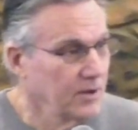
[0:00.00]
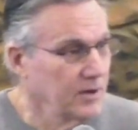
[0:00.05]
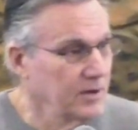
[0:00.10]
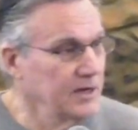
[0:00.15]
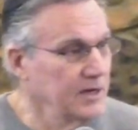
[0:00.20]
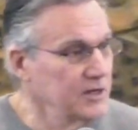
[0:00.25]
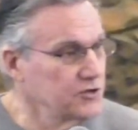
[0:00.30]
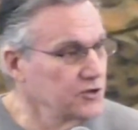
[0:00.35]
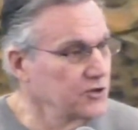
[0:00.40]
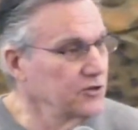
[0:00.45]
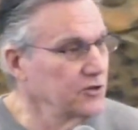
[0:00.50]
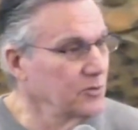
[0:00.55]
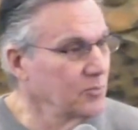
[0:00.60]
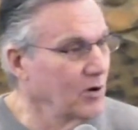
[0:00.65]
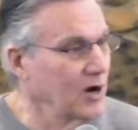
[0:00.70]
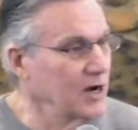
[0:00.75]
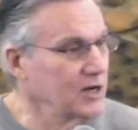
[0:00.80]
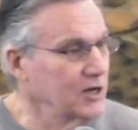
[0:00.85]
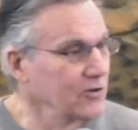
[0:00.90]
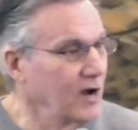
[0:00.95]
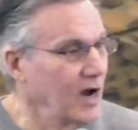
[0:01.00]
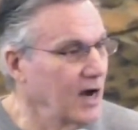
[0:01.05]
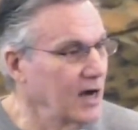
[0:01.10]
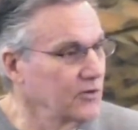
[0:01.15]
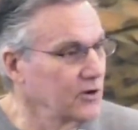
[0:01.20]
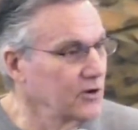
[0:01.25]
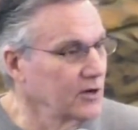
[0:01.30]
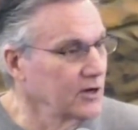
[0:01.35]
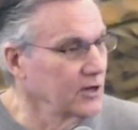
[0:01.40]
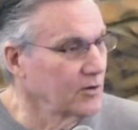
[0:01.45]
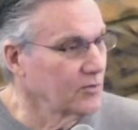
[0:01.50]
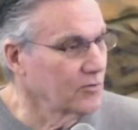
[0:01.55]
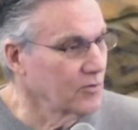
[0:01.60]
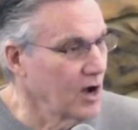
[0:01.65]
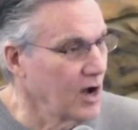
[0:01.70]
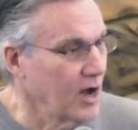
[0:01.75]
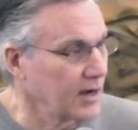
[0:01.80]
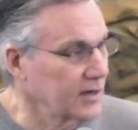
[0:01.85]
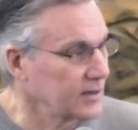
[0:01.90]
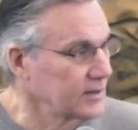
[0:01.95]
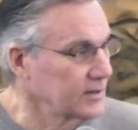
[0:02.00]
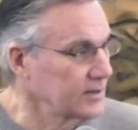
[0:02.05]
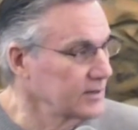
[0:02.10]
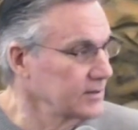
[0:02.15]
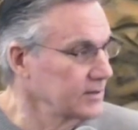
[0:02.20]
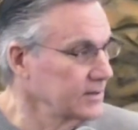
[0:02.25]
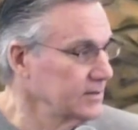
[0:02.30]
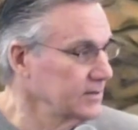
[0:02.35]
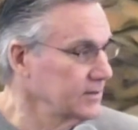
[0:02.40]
He needs you to break you out of your little rut.